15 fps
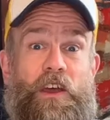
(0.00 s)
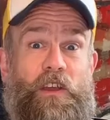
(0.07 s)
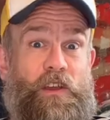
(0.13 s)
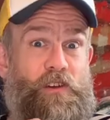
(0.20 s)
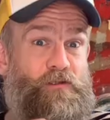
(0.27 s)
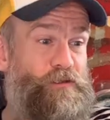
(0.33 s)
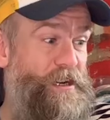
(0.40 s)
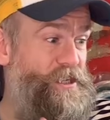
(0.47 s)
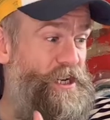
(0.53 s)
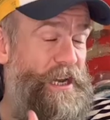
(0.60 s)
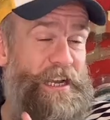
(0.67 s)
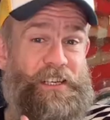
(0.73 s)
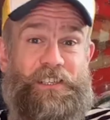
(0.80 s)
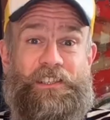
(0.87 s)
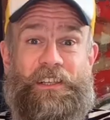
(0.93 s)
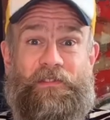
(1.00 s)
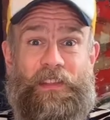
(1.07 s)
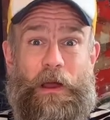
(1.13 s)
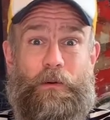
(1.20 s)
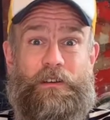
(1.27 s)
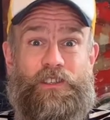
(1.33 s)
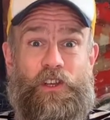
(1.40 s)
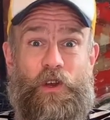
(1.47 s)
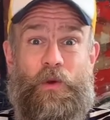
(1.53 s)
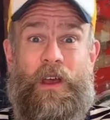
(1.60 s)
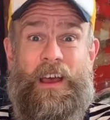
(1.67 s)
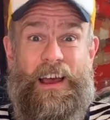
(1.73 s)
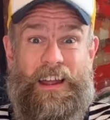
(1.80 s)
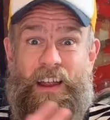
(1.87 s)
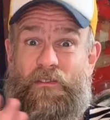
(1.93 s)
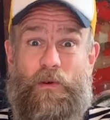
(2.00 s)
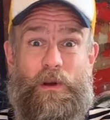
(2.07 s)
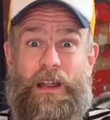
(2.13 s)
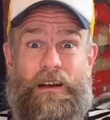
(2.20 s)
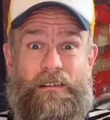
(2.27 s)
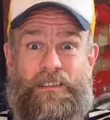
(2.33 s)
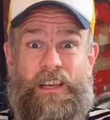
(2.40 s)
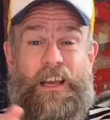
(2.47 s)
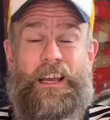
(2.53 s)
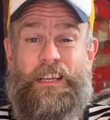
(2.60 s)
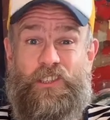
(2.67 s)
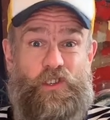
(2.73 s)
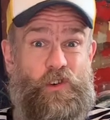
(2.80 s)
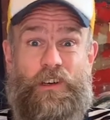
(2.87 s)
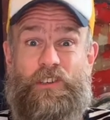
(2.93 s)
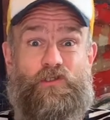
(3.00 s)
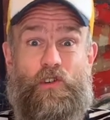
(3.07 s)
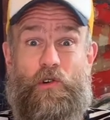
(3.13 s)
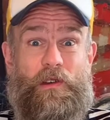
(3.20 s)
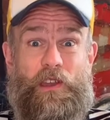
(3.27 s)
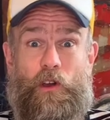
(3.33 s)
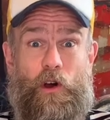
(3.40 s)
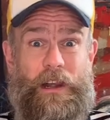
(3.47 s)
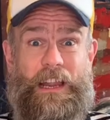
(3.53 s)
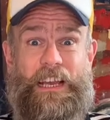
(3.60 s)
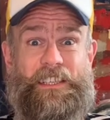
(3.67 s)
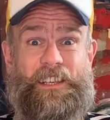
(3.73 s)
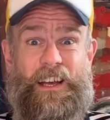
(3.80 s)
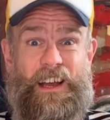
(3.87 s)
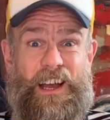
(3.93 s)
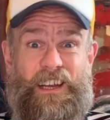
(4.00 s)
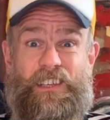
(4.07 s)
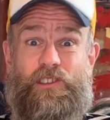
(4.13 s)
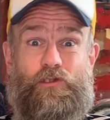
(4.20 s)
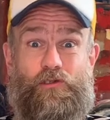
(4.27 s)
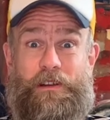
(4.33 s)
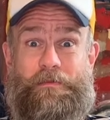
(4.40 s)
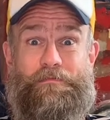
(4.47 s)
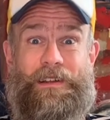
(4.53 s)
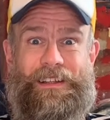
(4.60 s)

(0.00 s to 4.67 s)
Congratulations if that was you, and everyone else, enjoy drawing your laser ice cream.